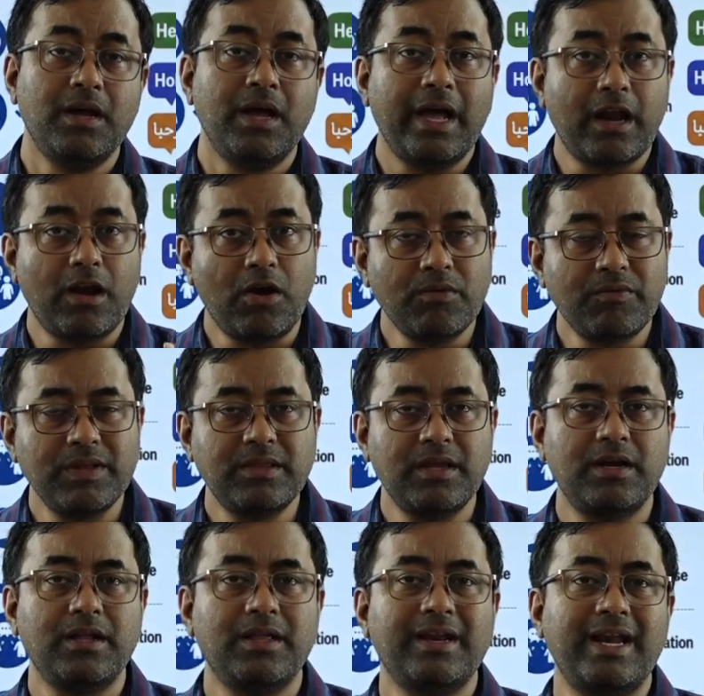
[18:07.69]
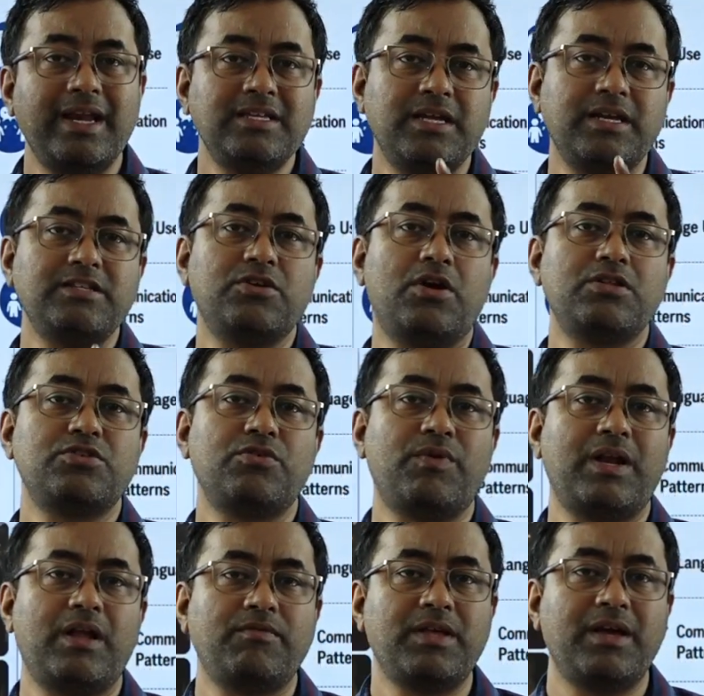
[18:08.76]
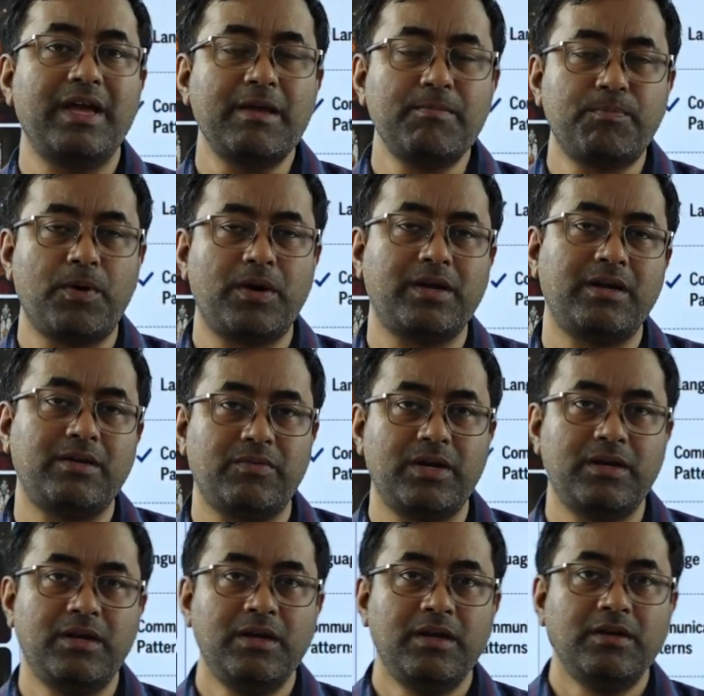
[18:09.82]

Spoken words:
Along with that, religion is also one of the important one.